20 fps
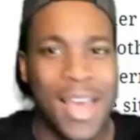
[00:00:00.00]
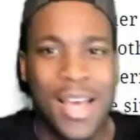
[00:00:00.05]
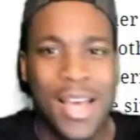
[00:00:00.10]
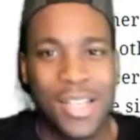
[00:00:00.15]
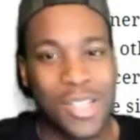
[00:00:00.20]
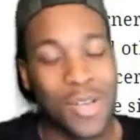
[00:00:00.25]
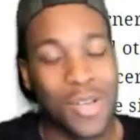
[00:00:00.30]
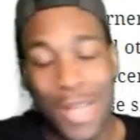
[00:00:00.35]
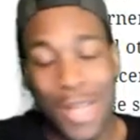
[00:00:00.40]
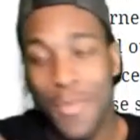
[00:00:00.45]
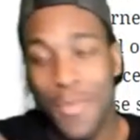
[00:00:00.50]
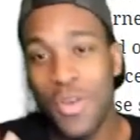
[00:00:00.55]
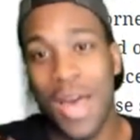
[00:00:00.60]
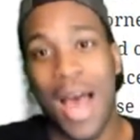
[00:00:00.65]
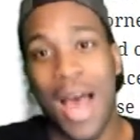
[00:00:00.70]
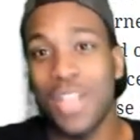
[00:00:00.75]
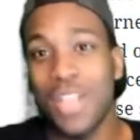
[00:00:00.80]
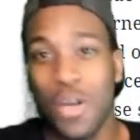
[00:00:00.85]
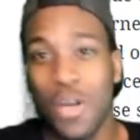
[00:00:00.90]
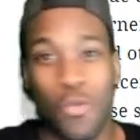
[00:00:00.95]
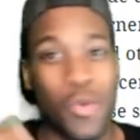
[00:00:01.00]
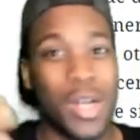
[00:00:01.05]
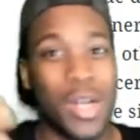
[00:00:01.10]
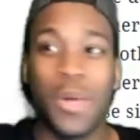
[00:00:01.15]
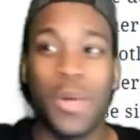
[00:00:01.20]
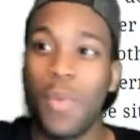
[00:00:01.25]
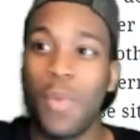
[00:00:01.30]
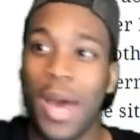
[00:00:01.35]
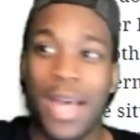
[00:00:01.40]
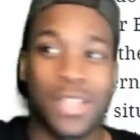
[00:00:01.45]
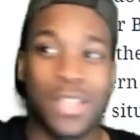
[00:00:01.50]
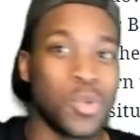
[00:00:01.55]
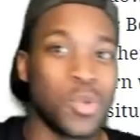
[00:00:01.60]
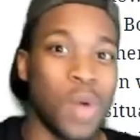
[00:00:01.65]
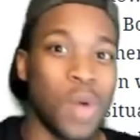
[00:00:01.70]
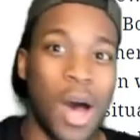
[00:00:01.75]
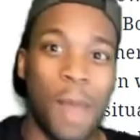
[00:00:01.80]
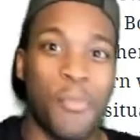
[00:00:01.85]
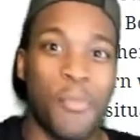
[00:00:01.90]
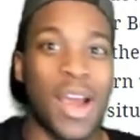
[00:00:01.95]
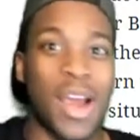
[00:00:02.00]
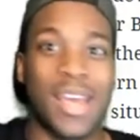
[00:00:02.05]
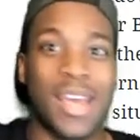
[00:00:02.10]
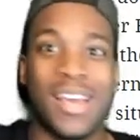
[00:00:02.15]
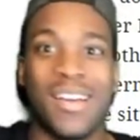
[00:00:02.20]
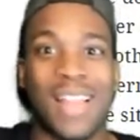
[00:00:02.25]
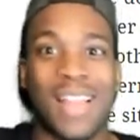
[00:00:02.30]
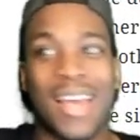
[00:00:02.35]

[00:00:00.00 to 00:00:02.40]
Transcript: so some of you guys are really way too up right here.